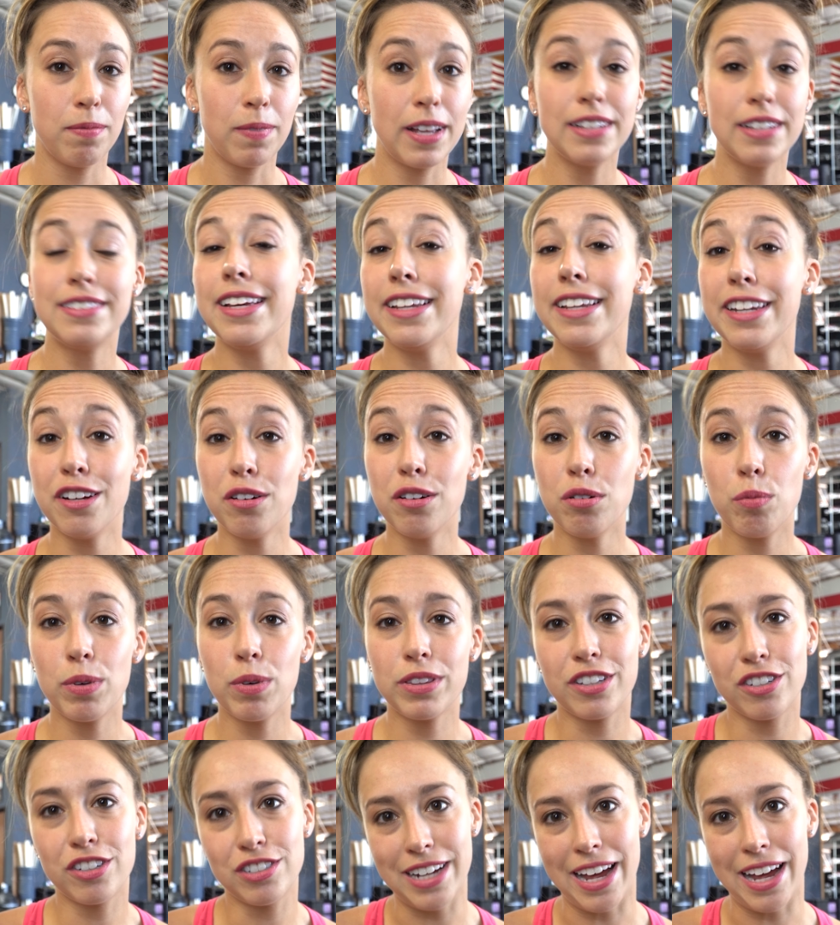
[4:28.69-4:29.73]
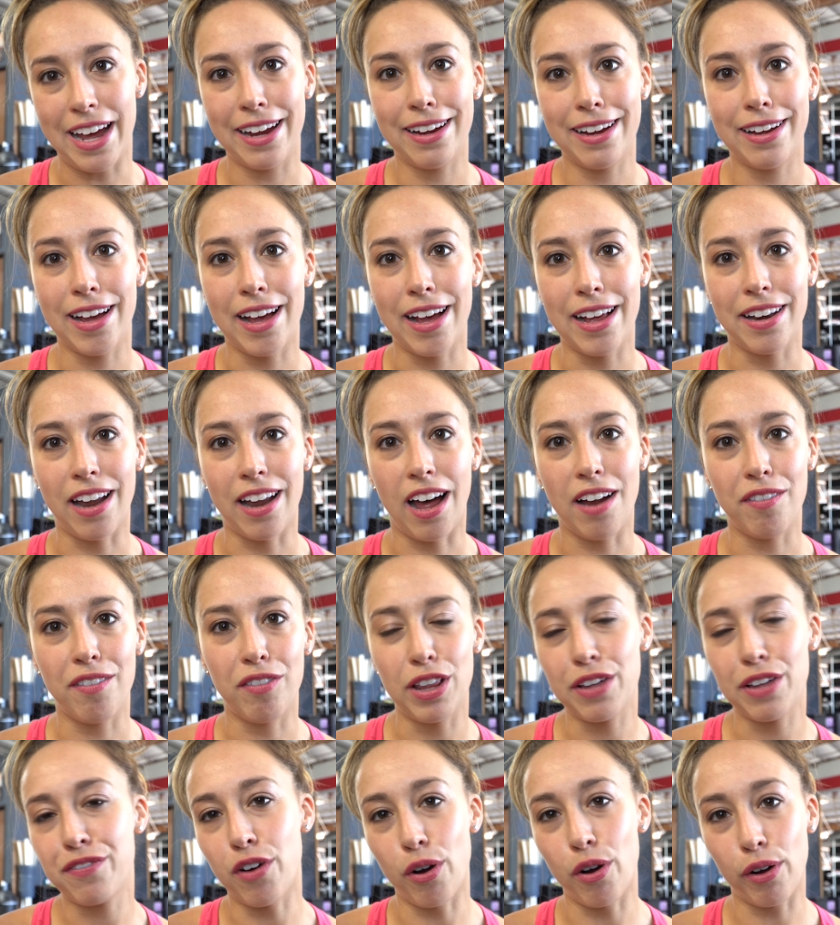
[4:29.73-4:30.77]
continue with their day and not
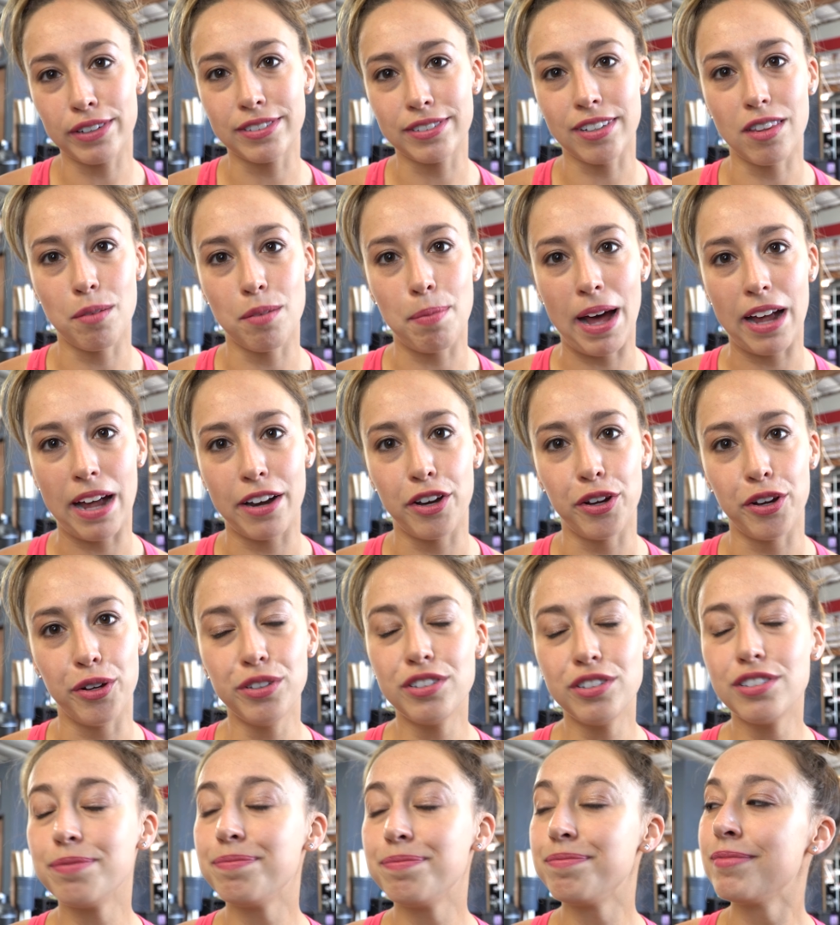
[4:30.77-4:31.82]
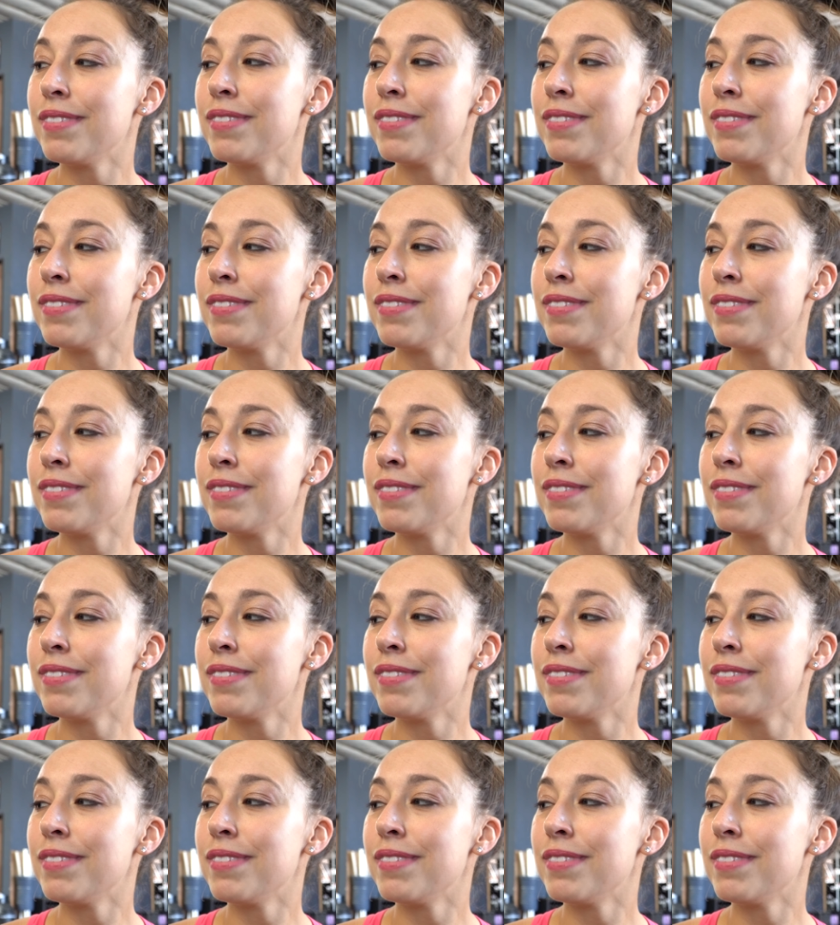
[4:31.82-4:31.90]
really focus on the bad news.